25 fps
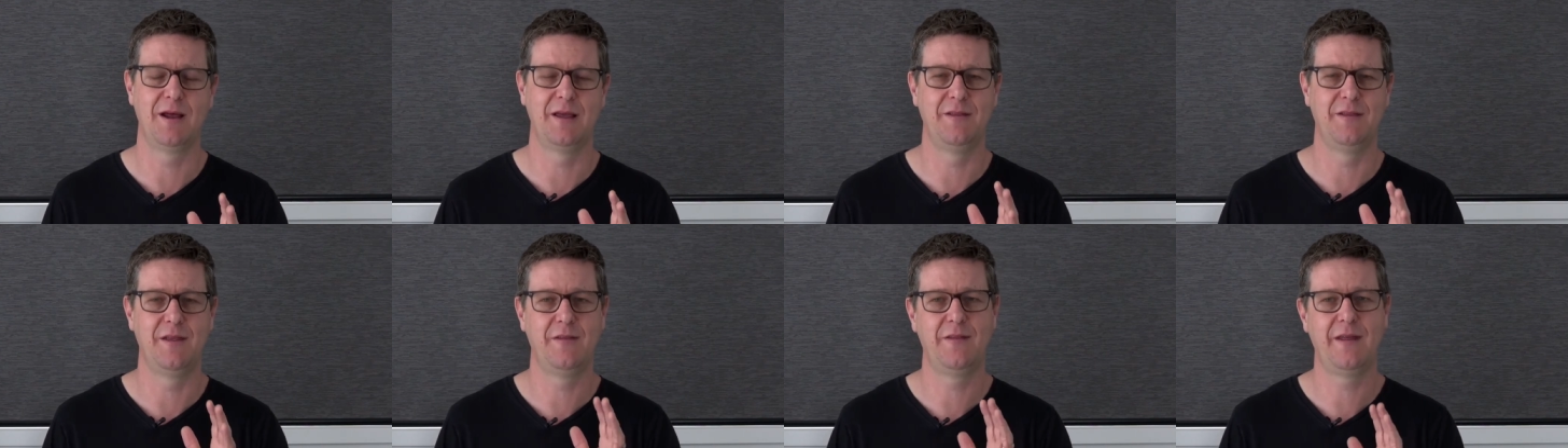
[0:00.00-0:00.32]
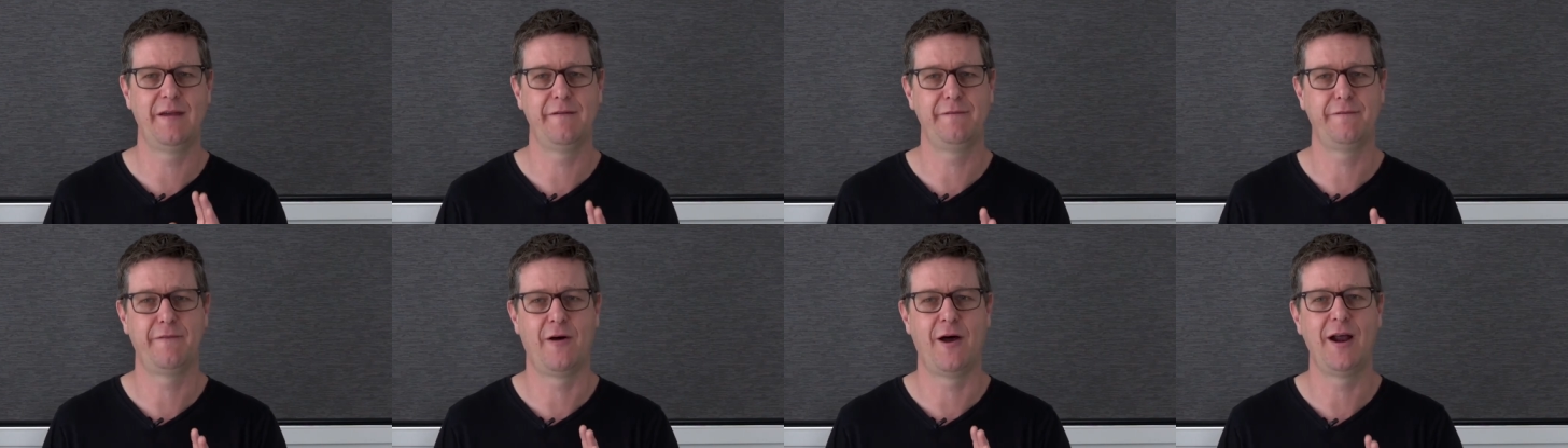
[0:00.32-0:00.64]
and then
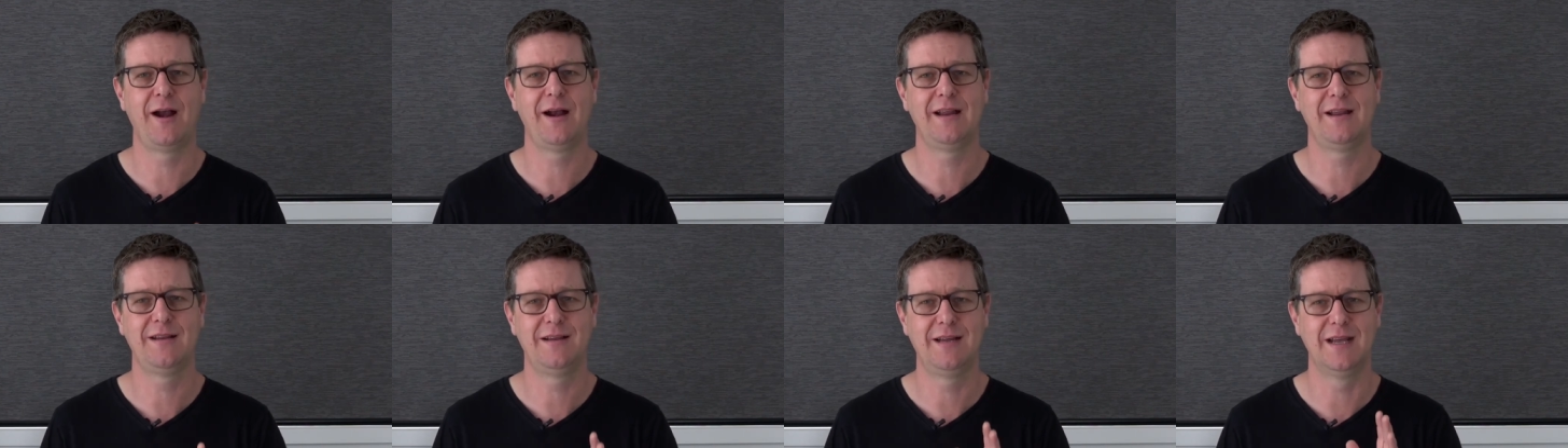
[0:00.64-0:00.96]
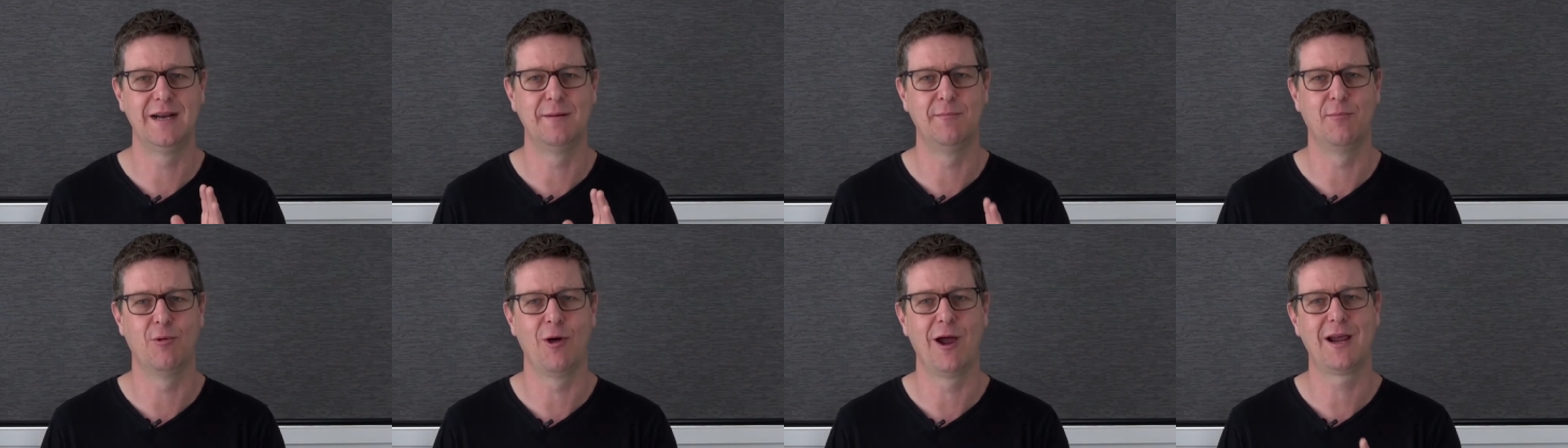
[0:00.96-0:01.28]
they finally
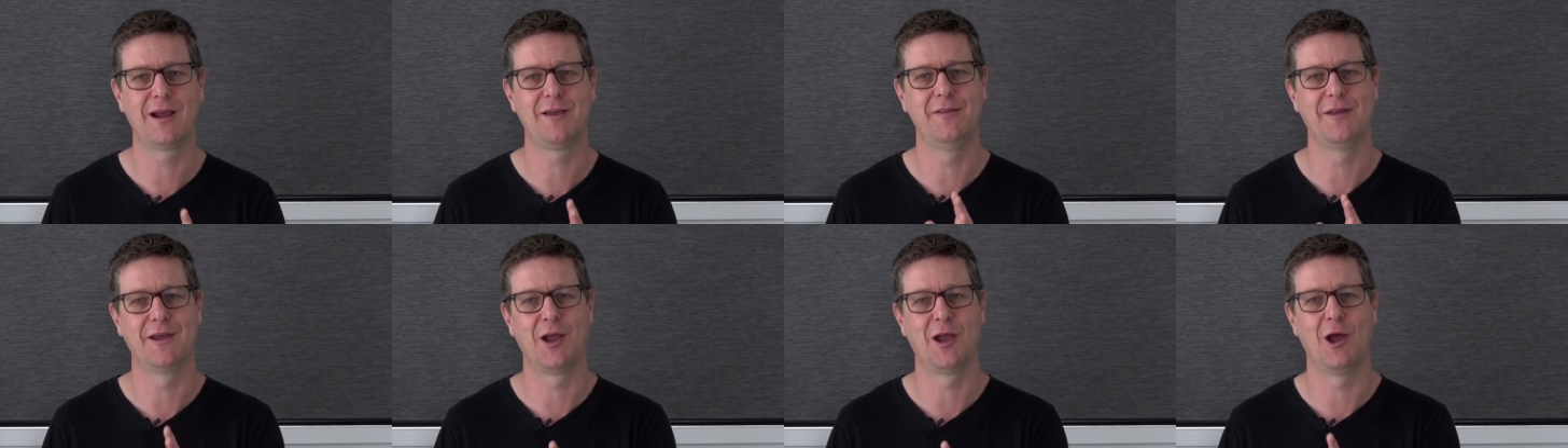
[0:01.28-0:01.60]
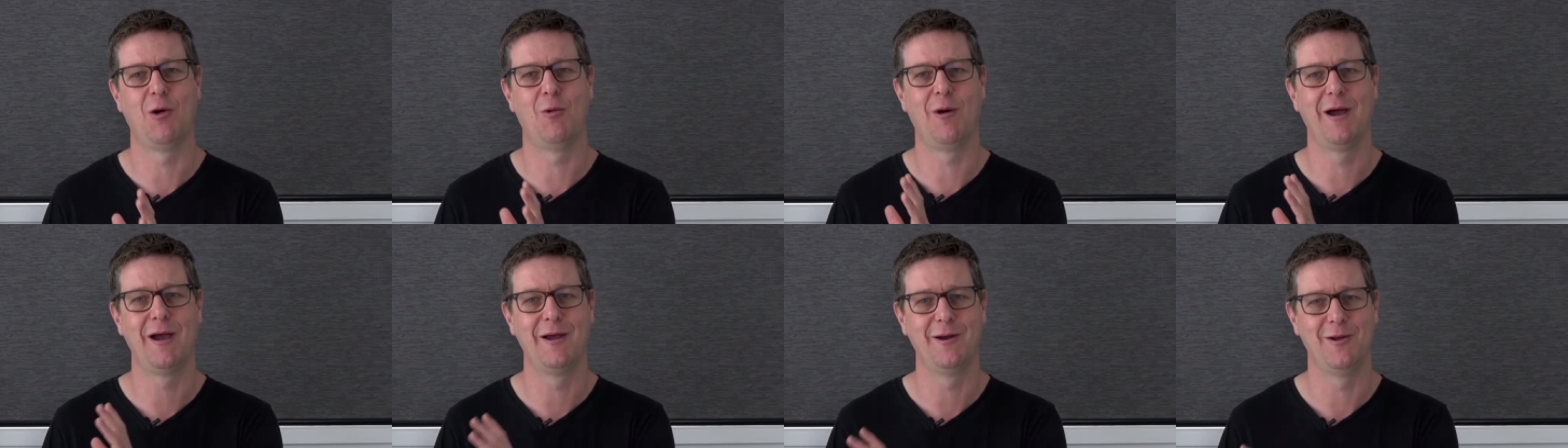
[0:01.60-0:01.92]
get a break and they
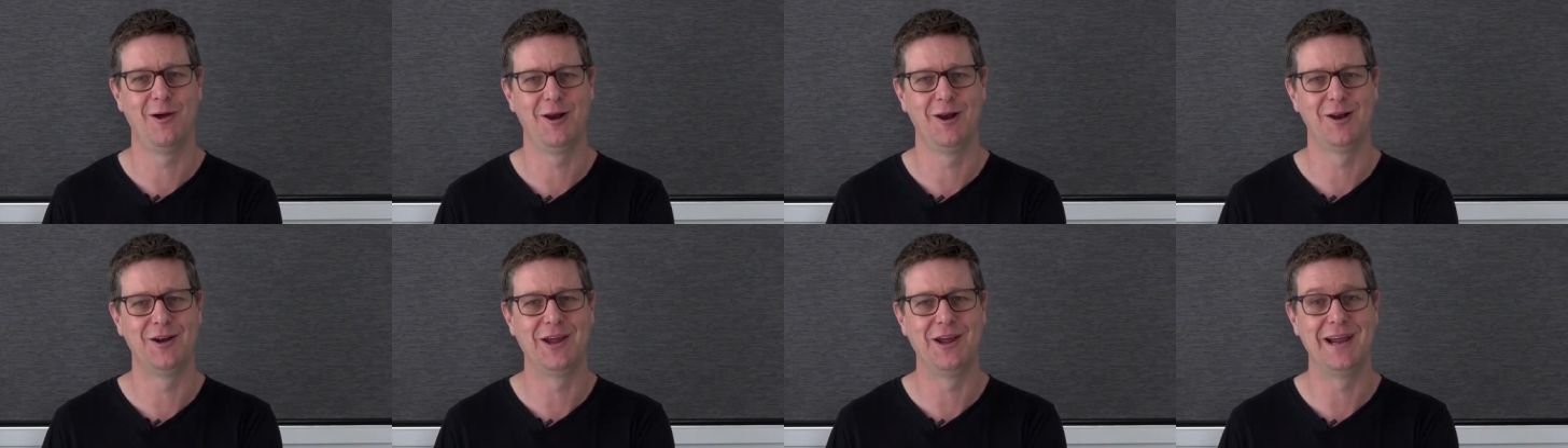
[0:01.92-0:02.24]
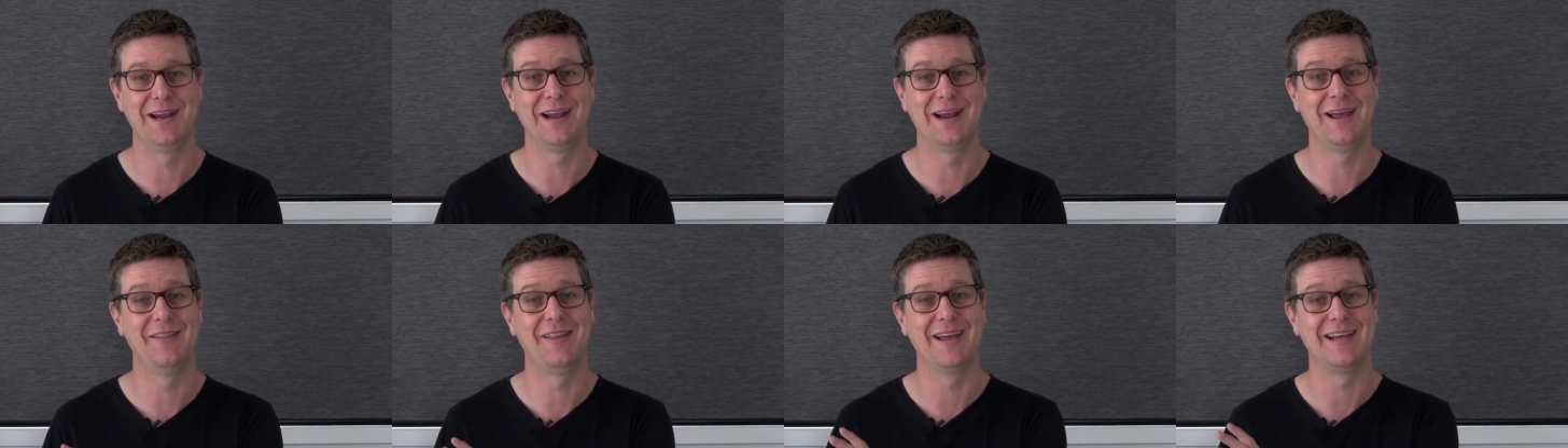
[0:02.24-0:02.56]
go away on
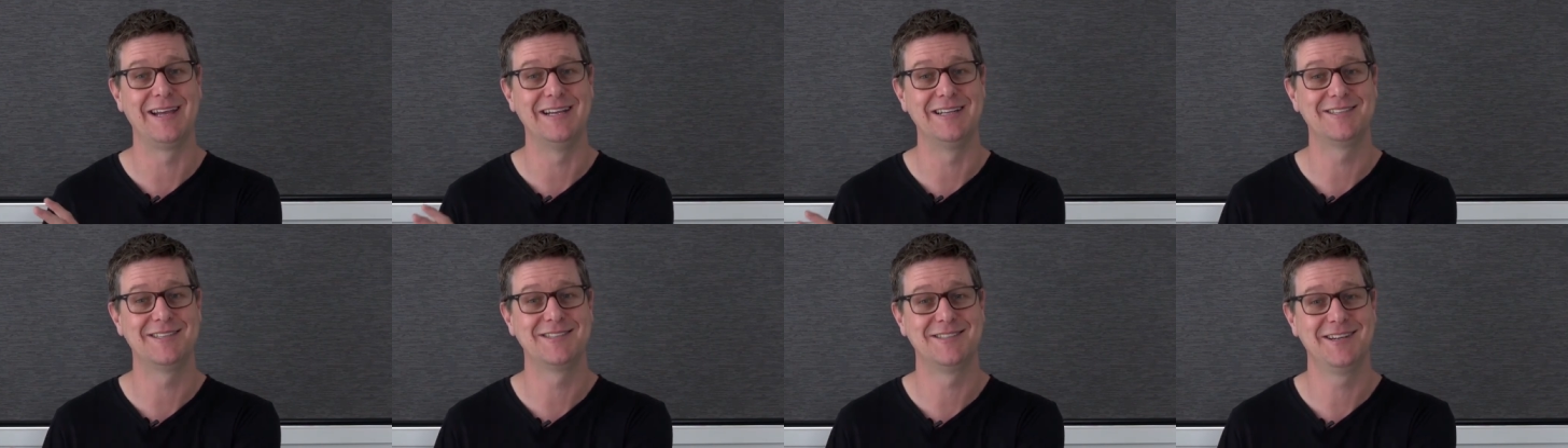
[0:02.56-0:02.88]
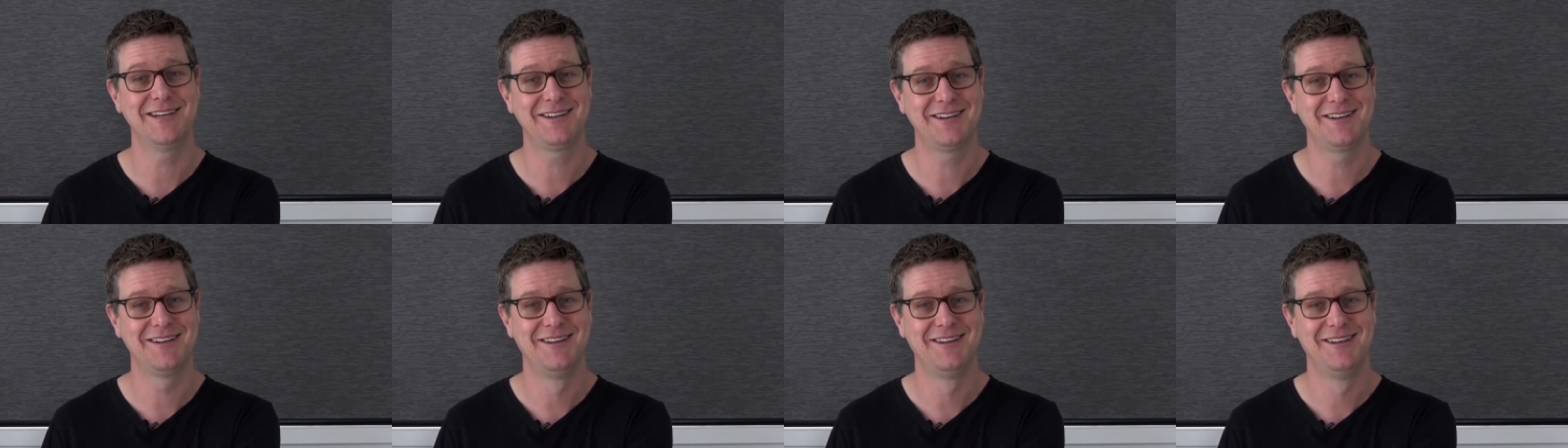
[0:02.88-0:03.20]
holiday and they get
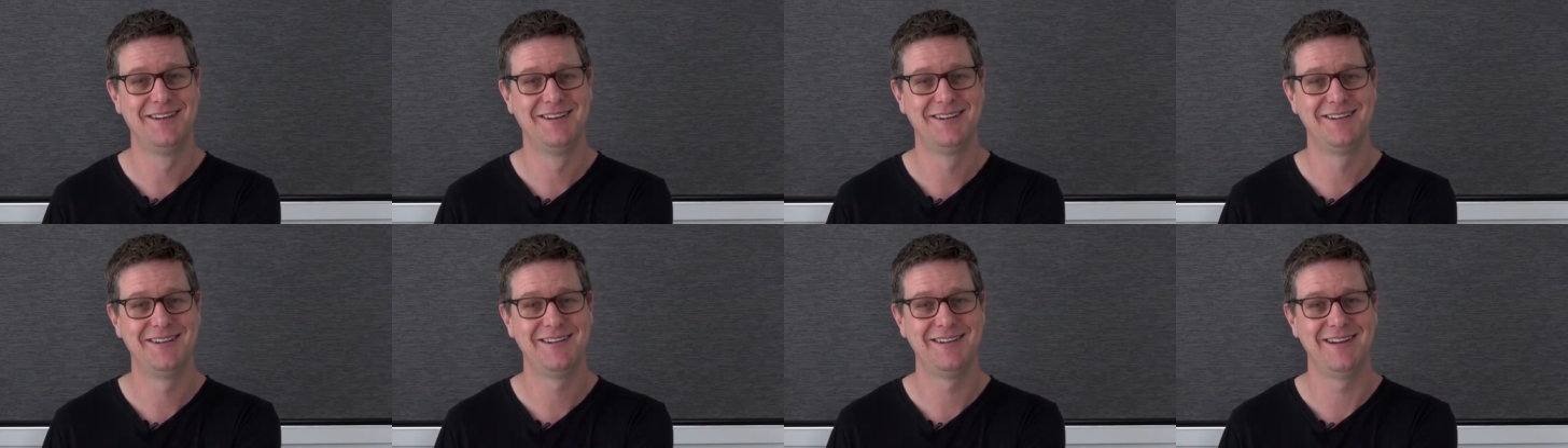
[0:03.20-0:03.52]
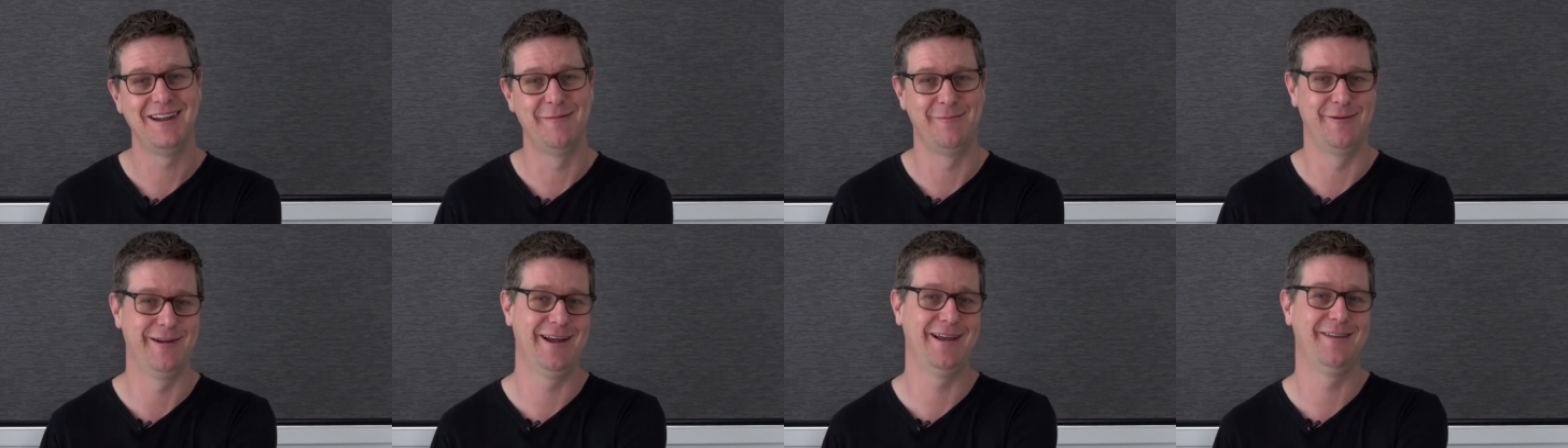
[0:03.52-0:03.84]
sick.
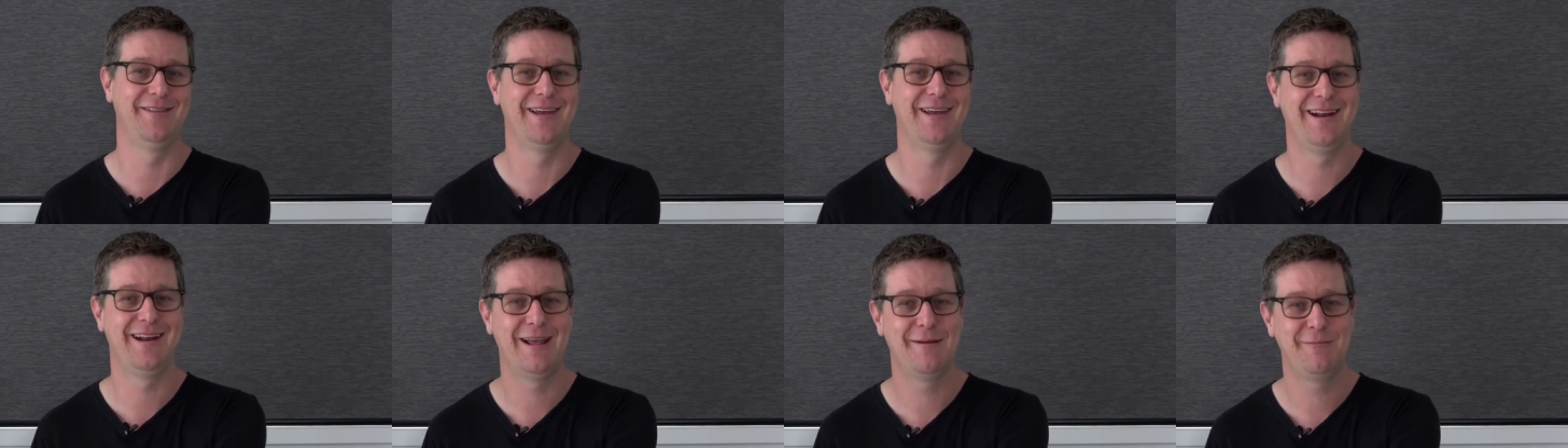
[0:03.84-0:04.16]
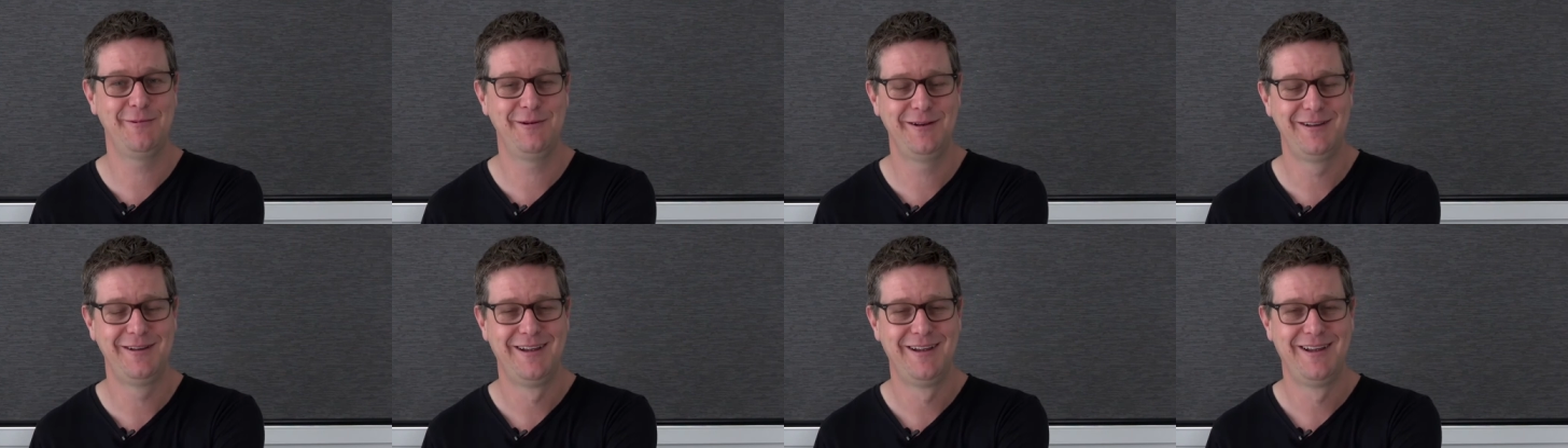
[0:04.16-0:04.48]
Ever had that
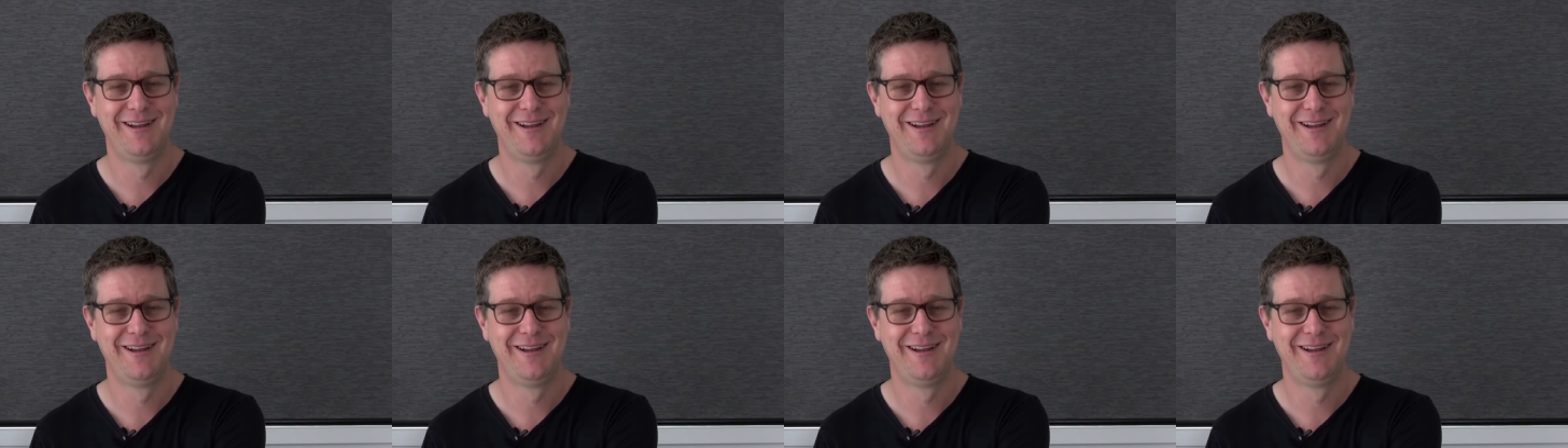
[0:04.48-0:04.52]
happen?